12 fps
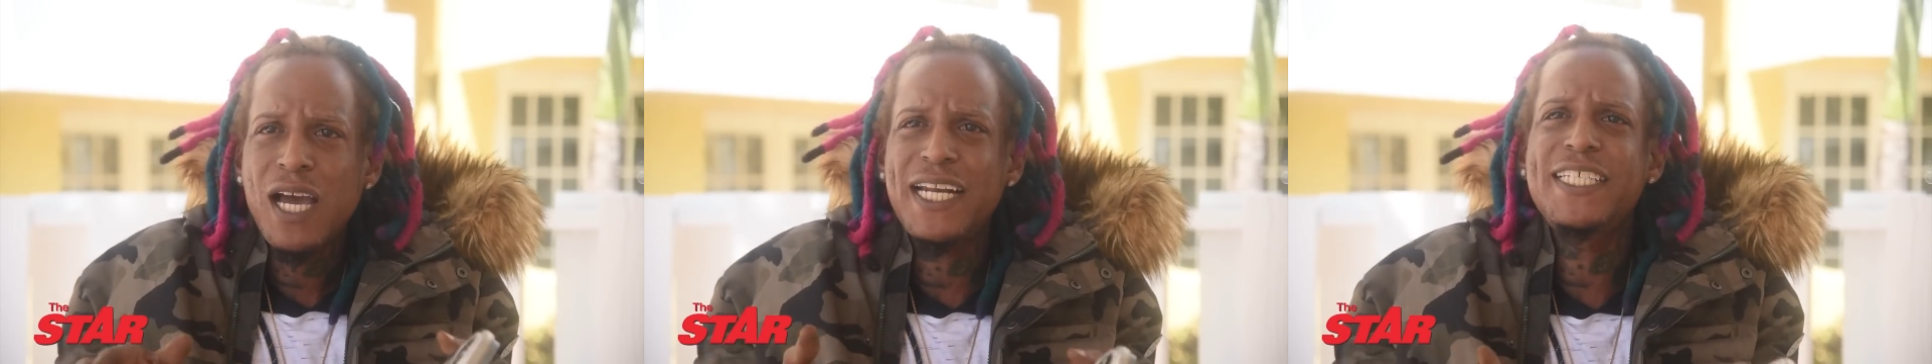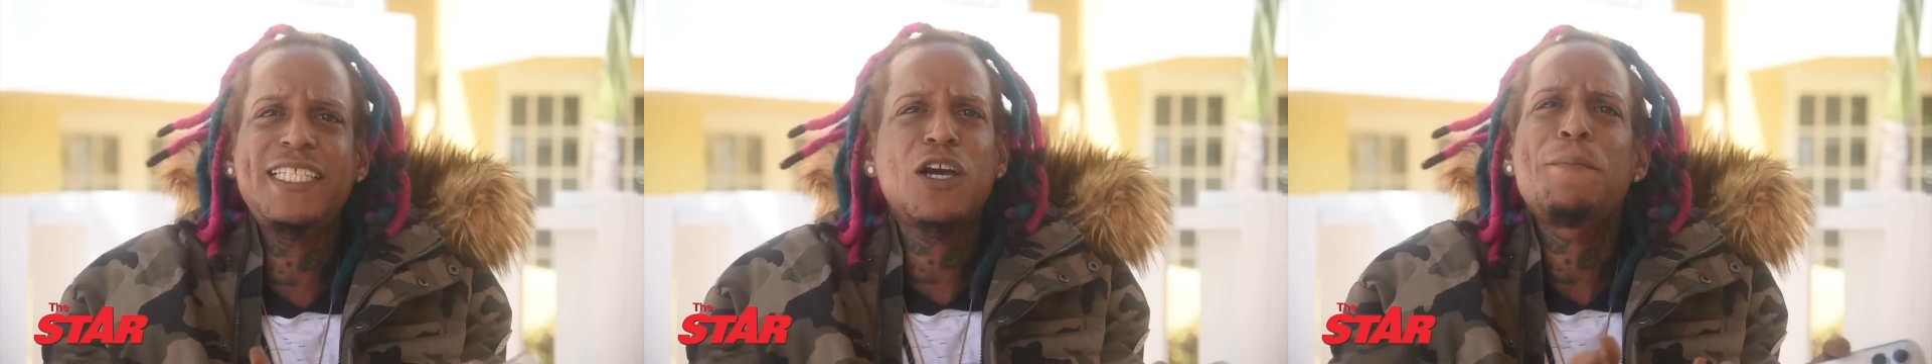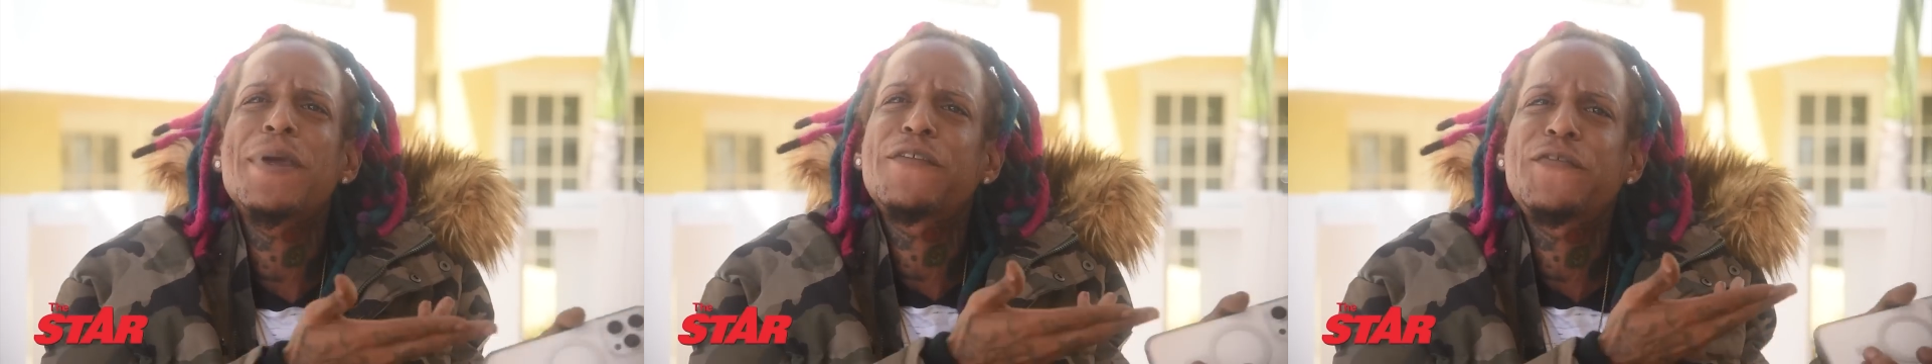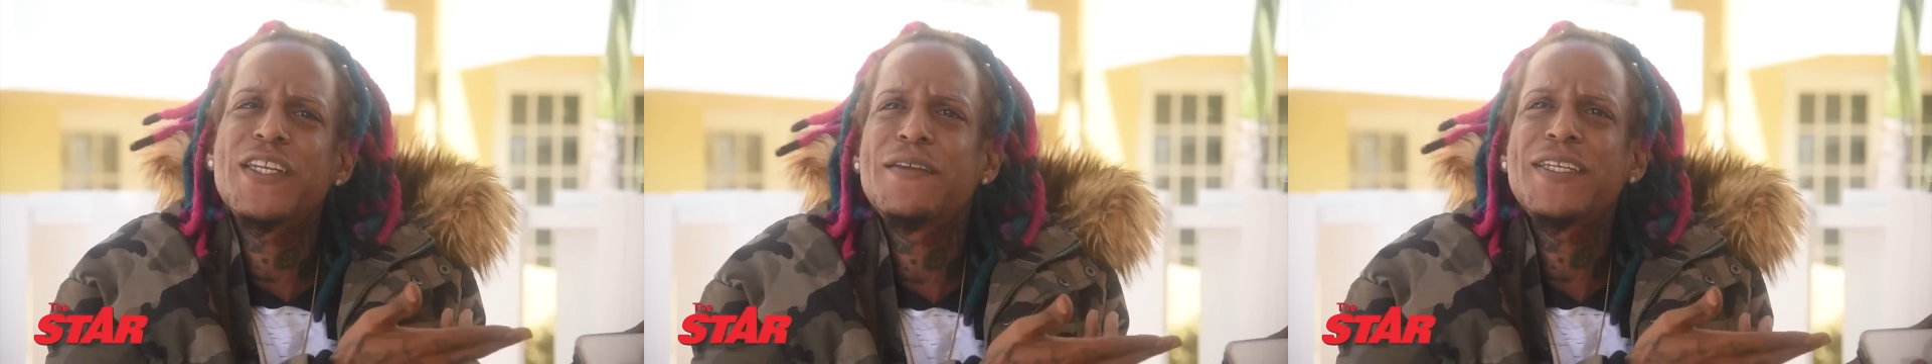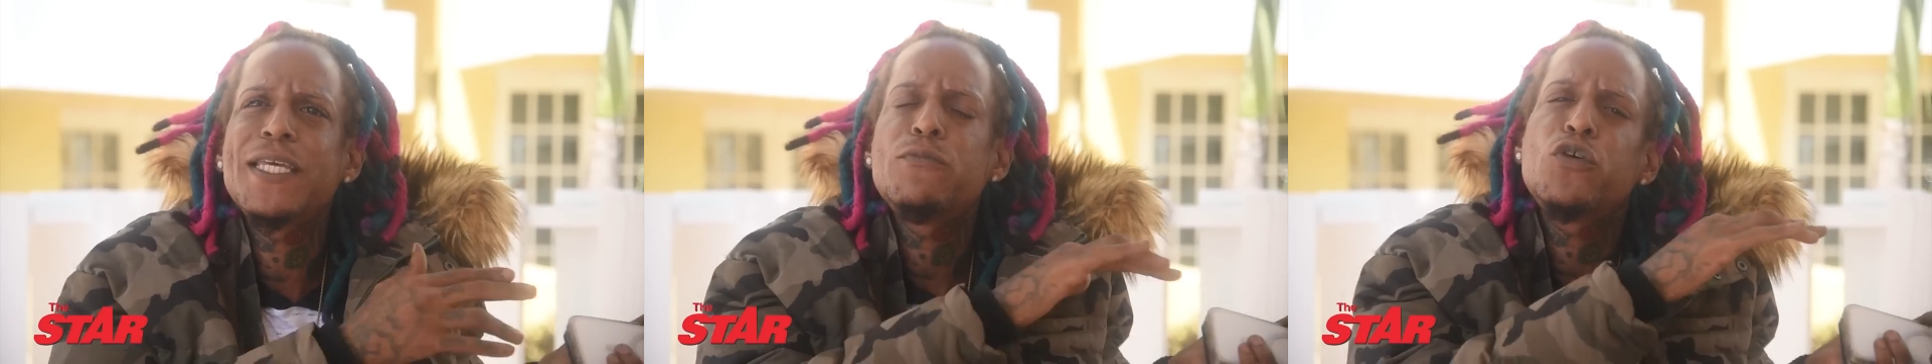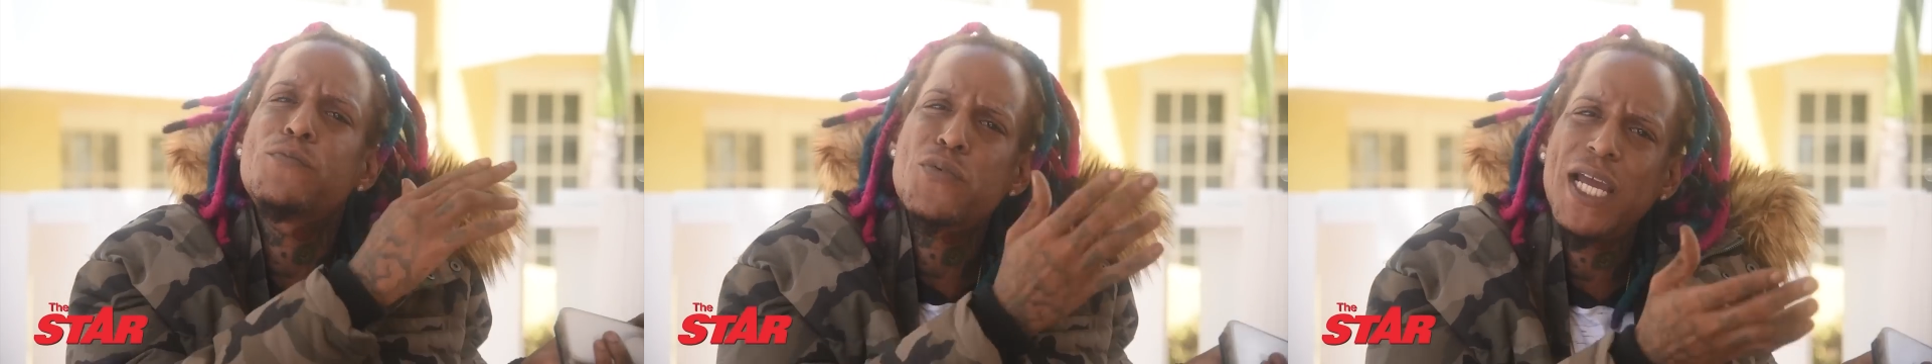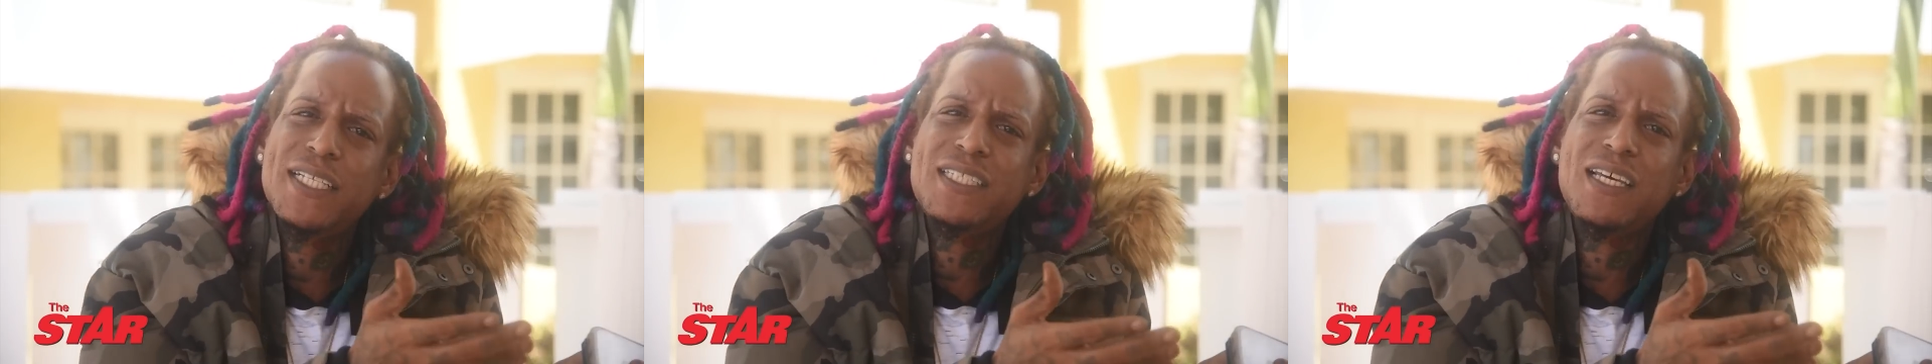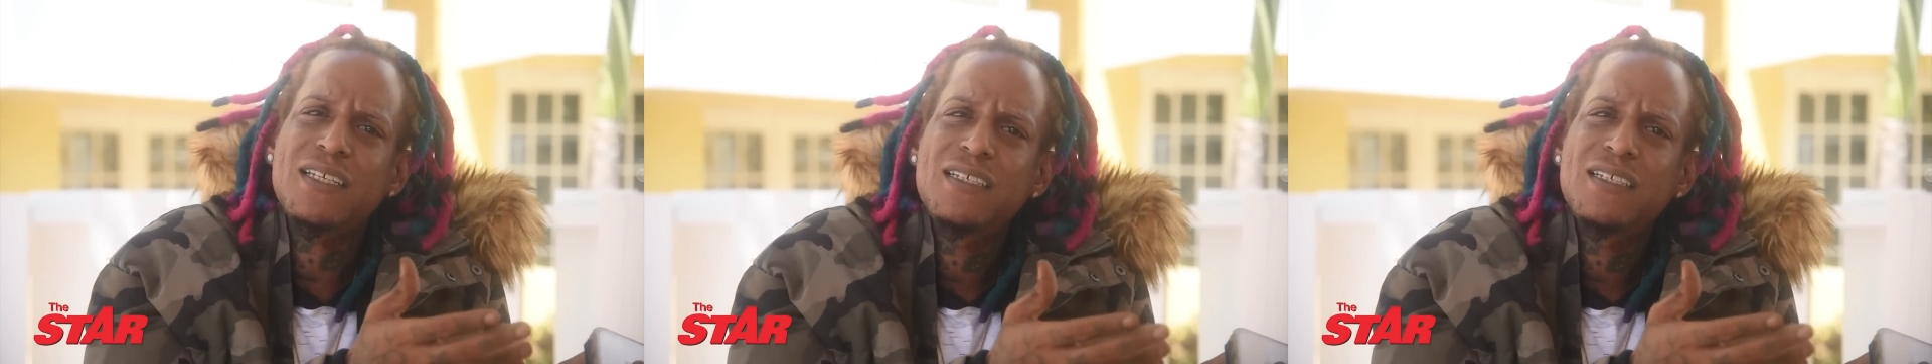and it gonna make feeling day more brighter.